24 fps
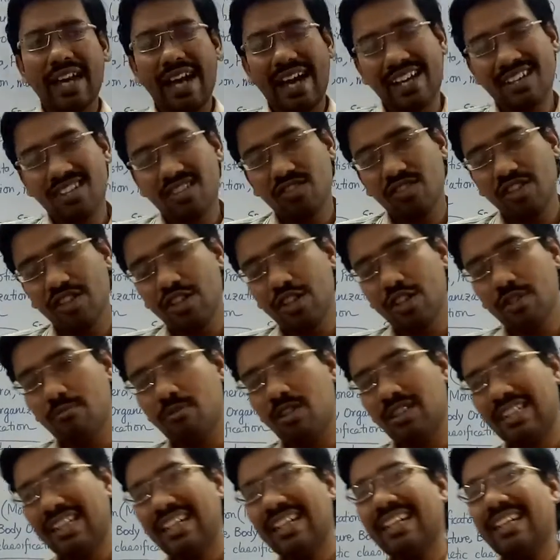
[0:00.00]
the excretory
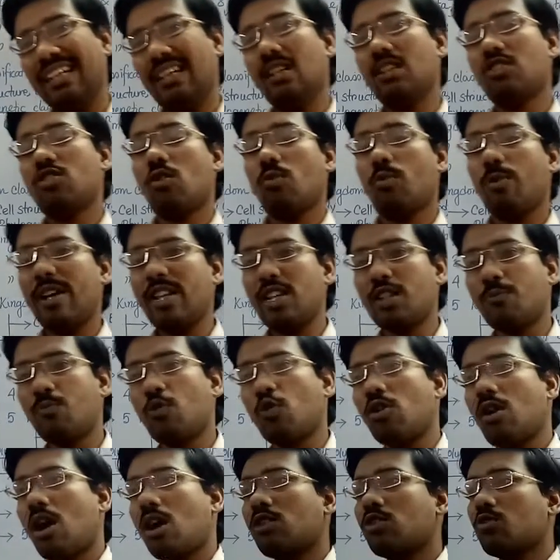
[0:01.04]
materials or waste
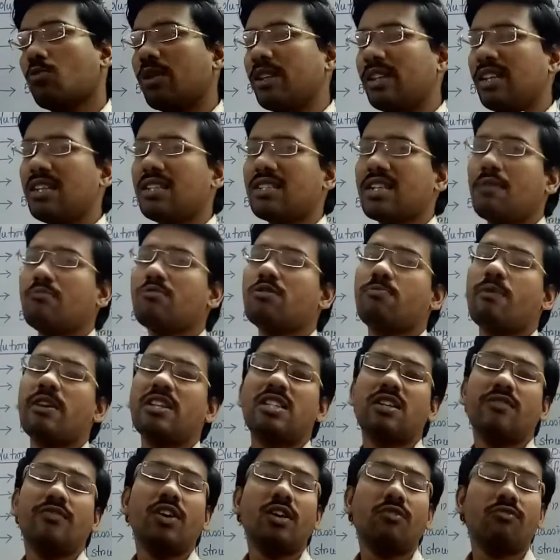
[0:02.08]
products within some
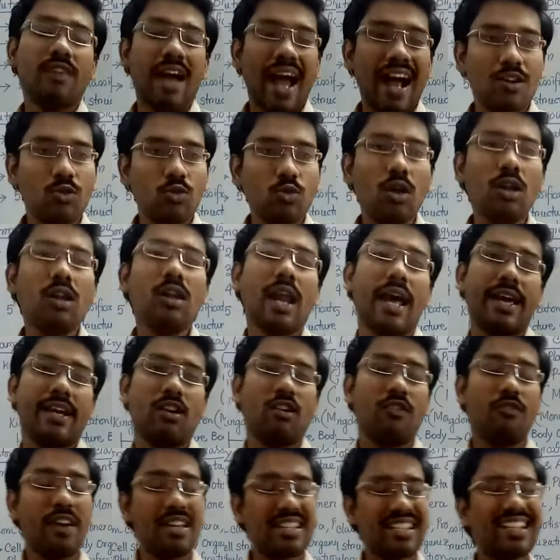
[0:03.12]
specific vacuole-like
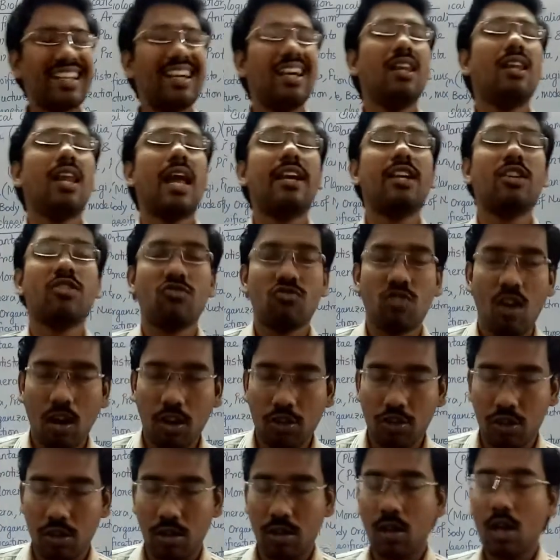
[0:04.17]
or vesicle-like
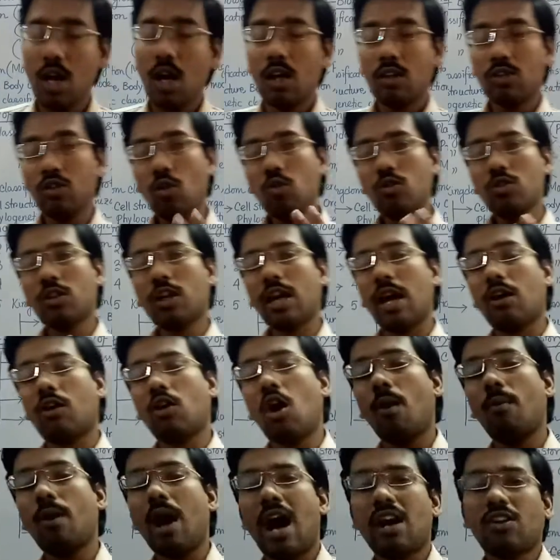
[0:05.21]
structure. Those
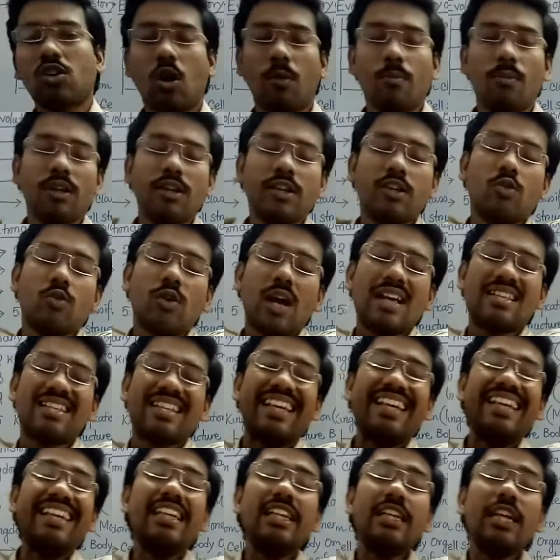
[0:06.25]
are commonly known
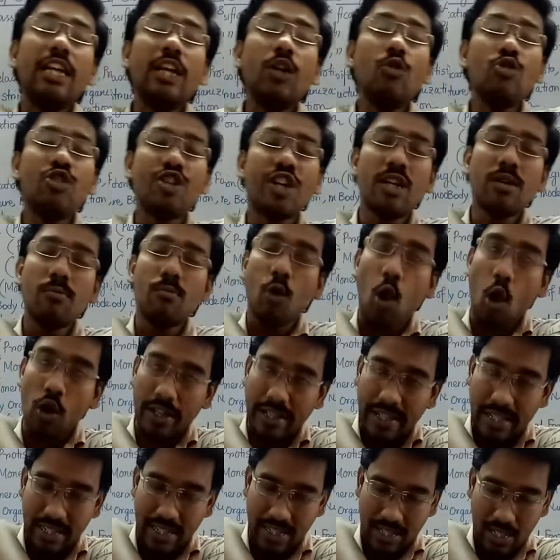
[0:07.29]
as inclusion
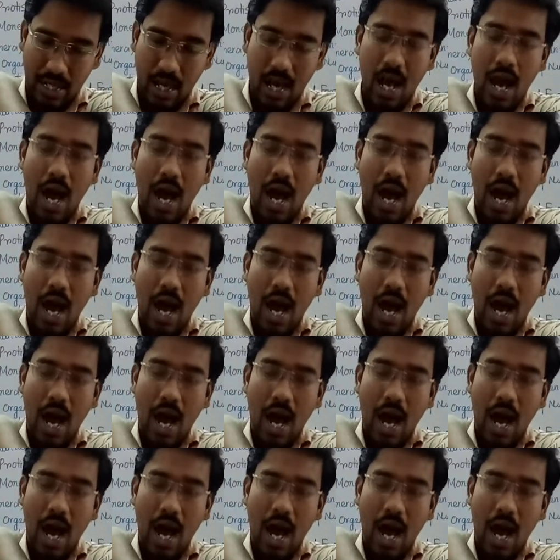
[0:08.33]
bodies,